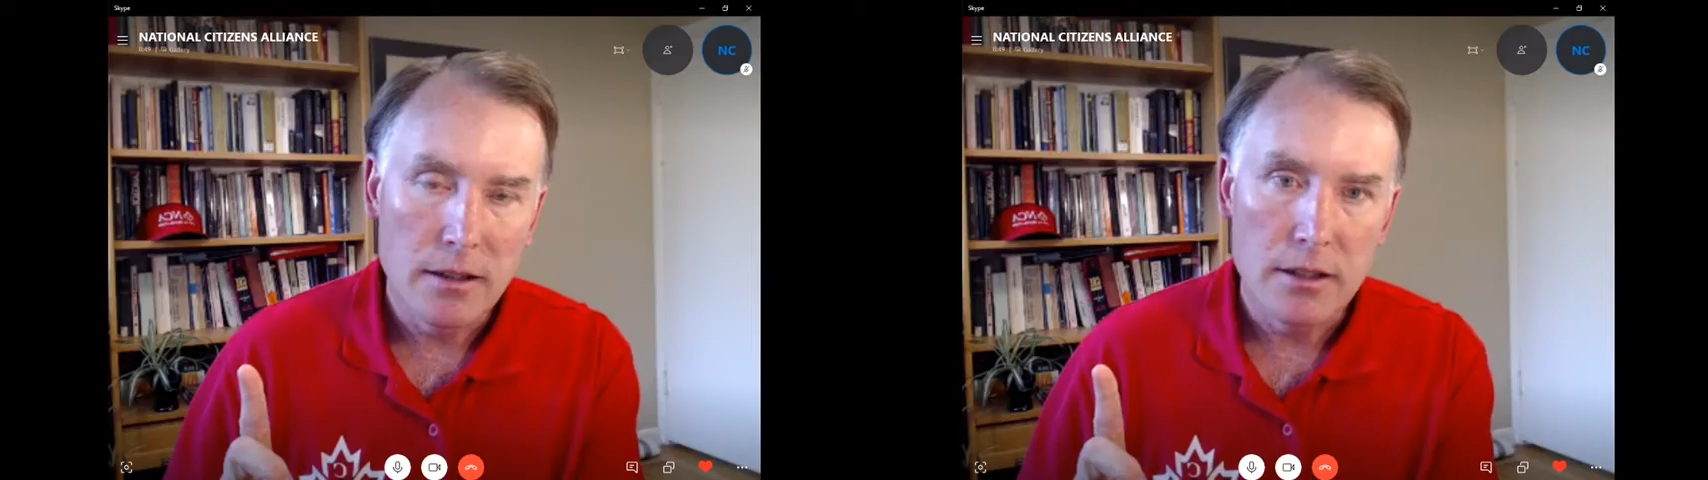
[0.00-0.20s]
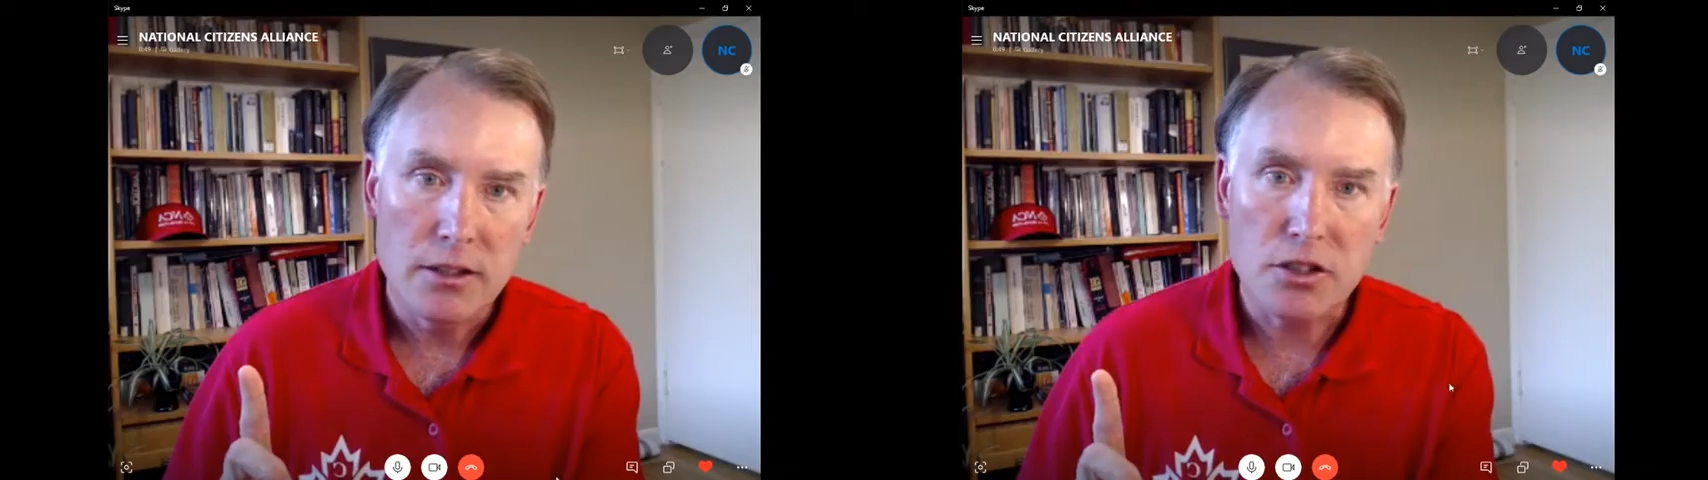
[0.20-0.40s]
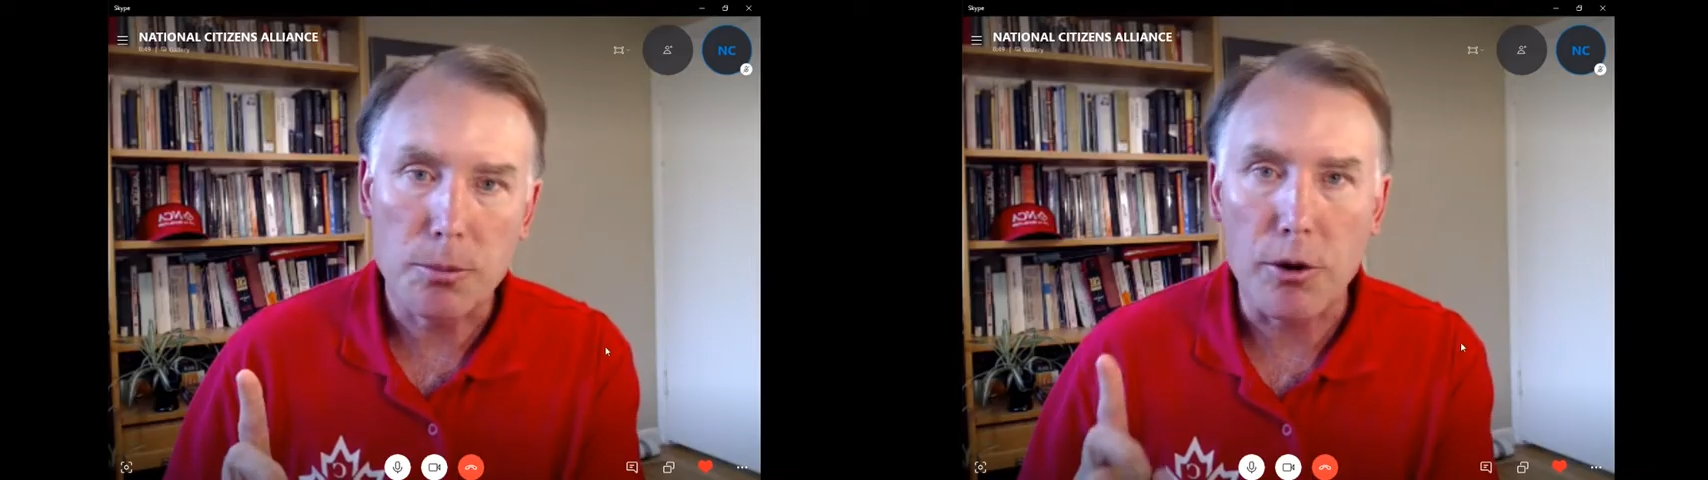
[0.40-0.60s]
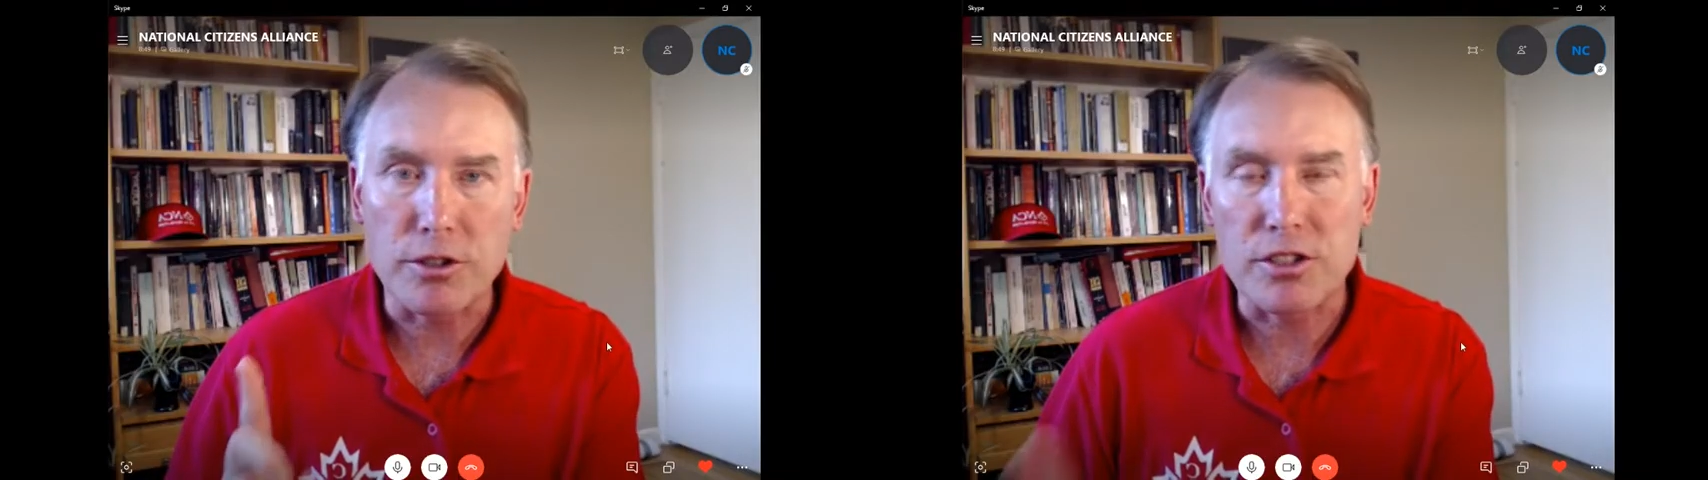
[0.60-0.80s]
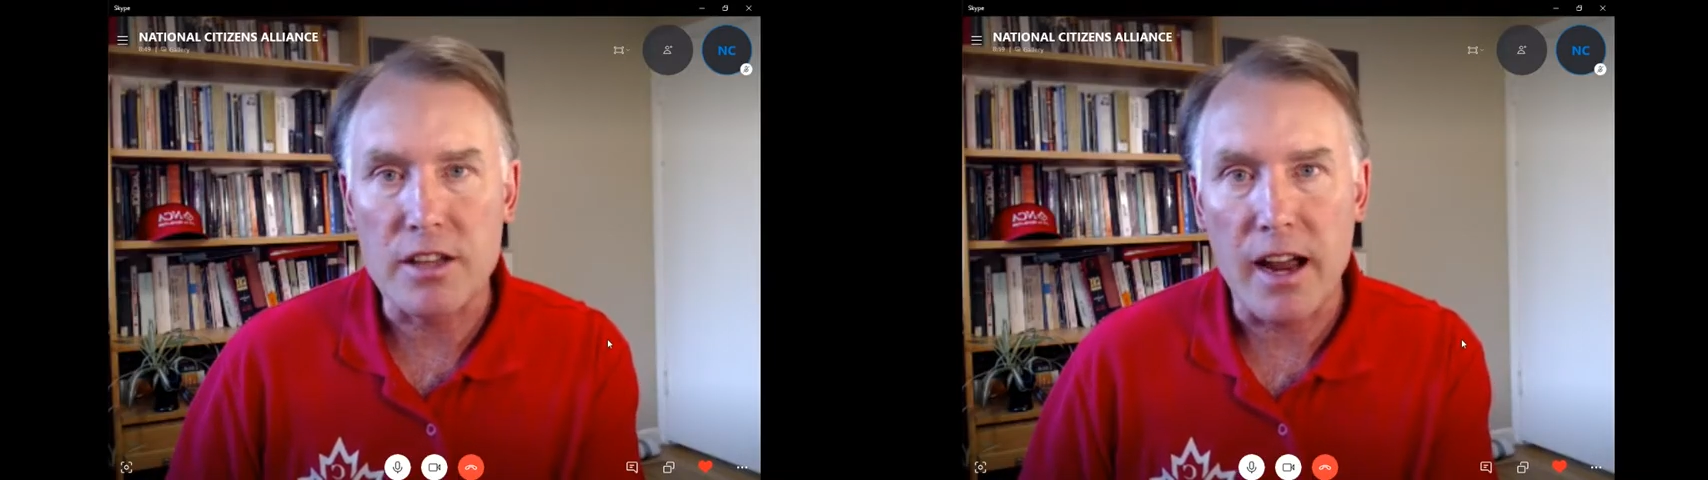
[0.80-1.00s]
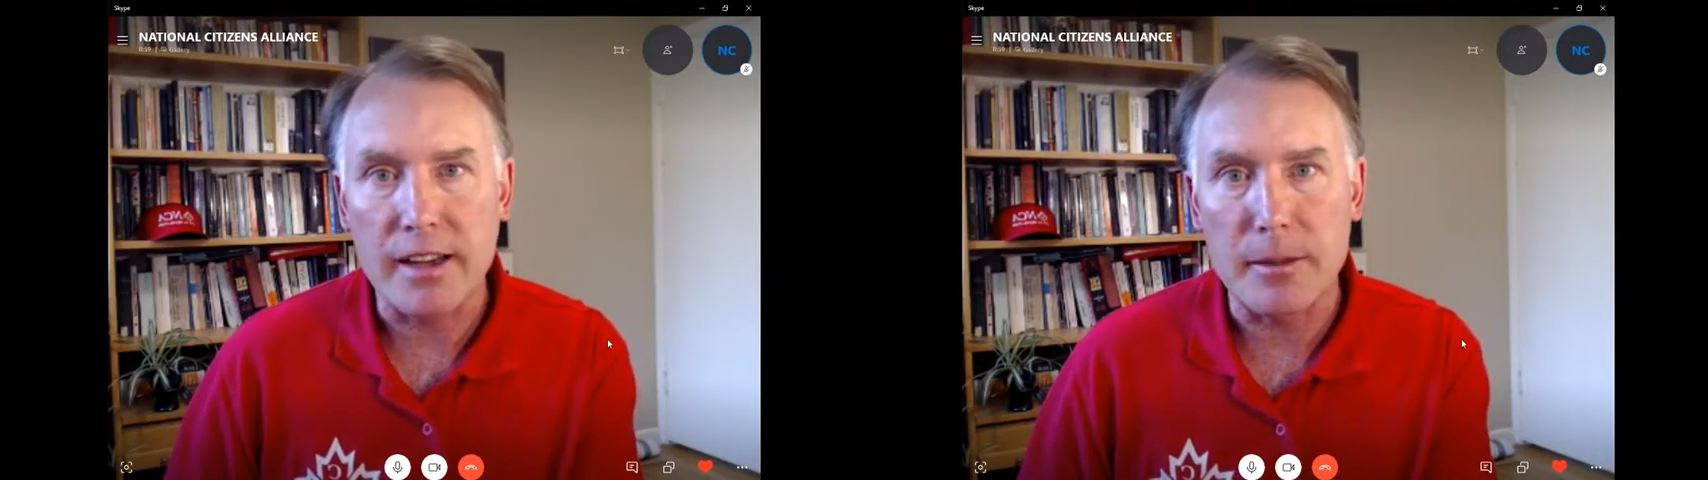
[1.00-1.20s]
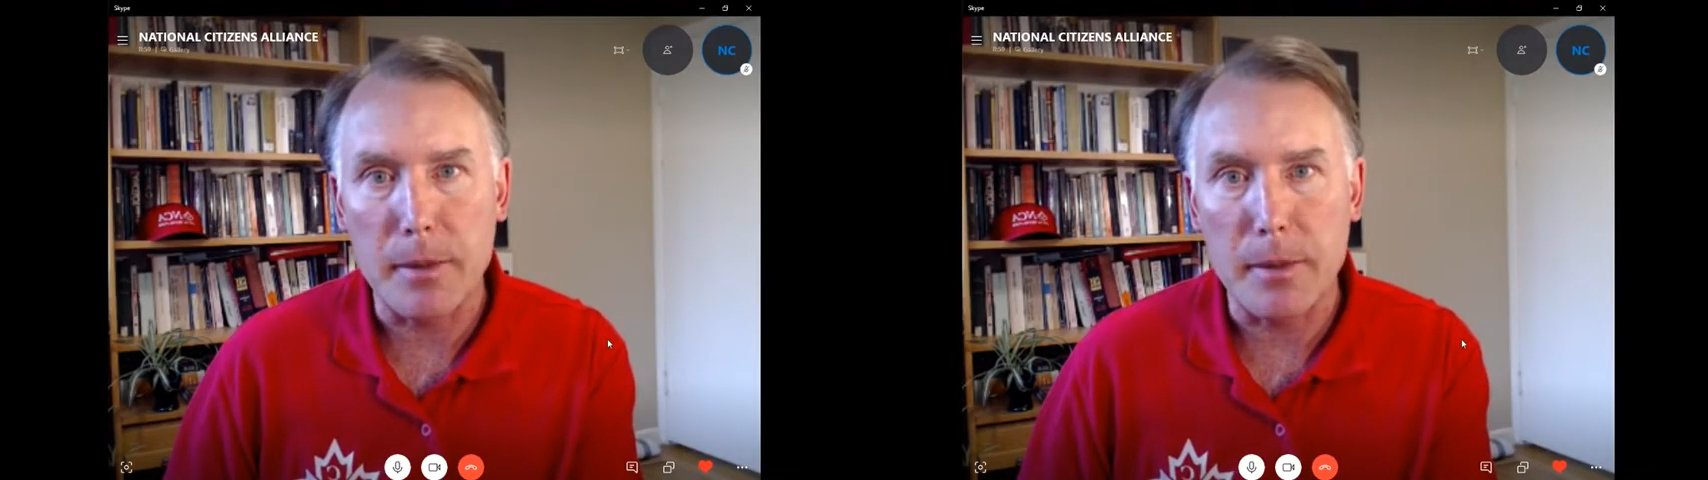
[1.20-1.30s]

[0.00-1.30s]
supports 9